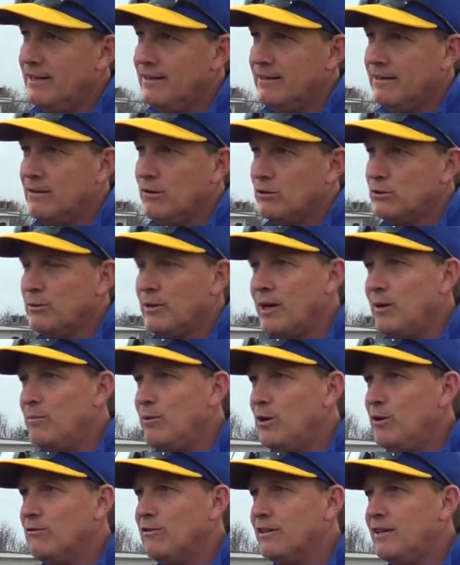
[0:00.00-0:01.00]
And of course, we got a
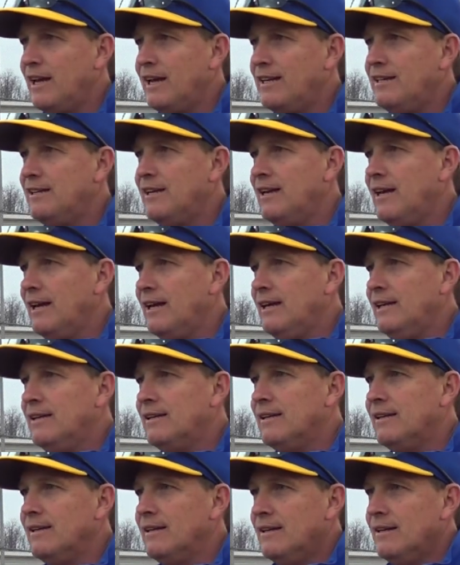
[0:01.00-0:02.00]
beautiful day
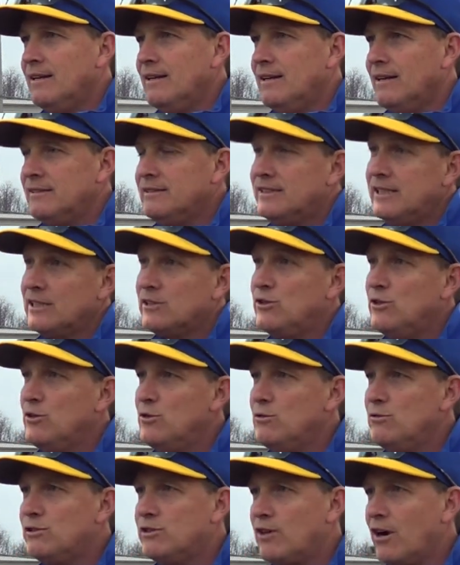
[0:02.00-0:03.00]
today. Six
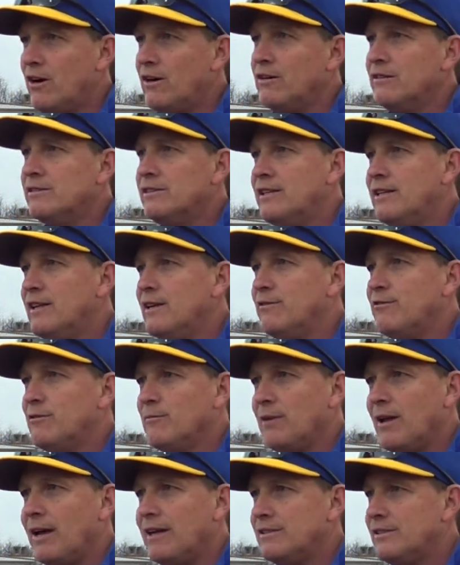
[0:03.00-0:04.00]
new starters in there
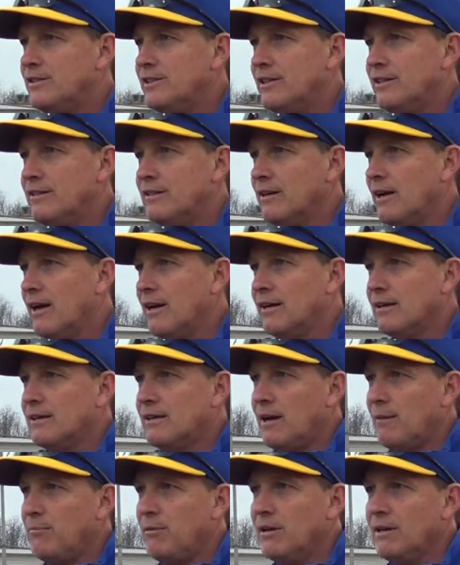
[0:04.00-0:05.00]
from last year. Uh, a
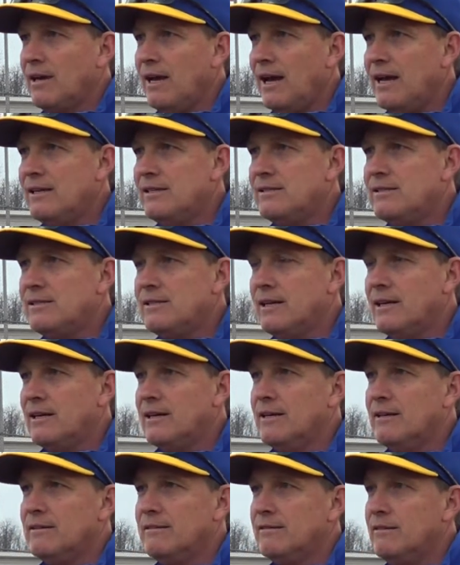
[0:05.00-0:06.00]
couple of guys,
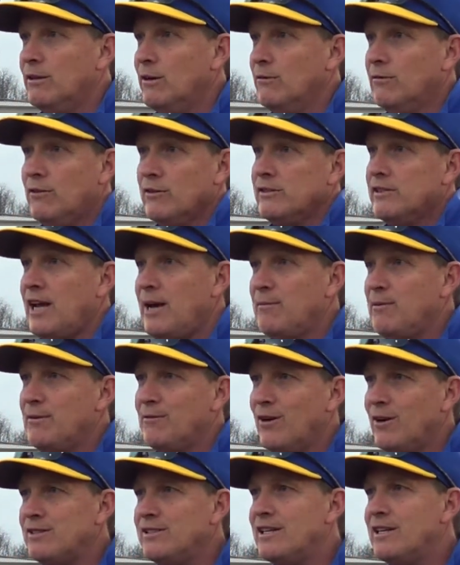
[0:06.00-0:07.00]
uh, you know, first time in a
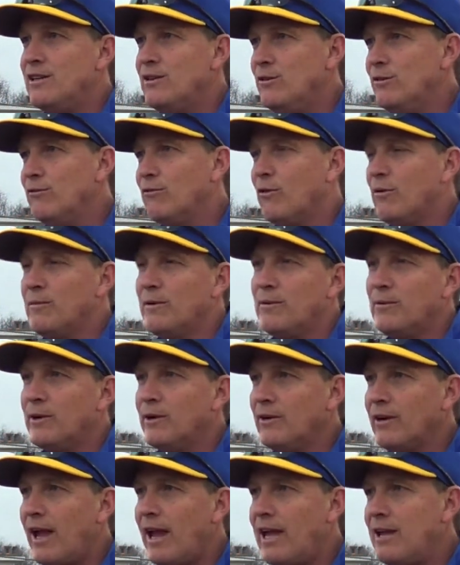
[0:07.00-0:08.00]
varsity uniform in a
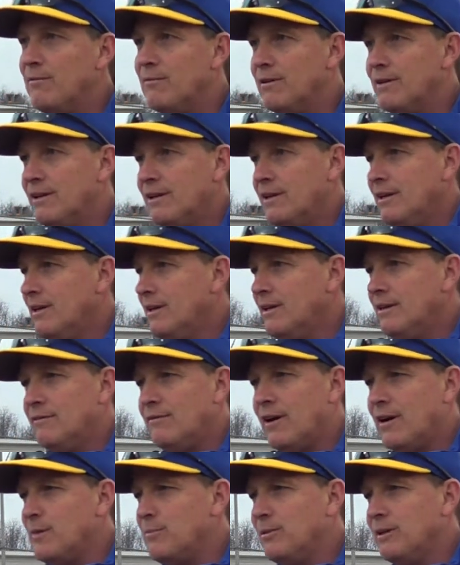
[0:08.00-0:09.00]
real game.
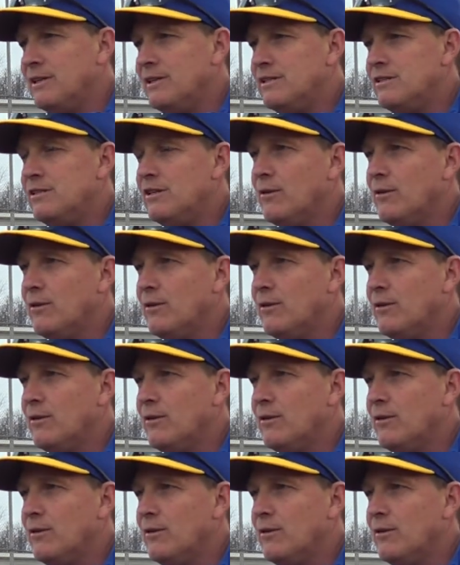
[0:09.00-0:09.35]
Very pleased.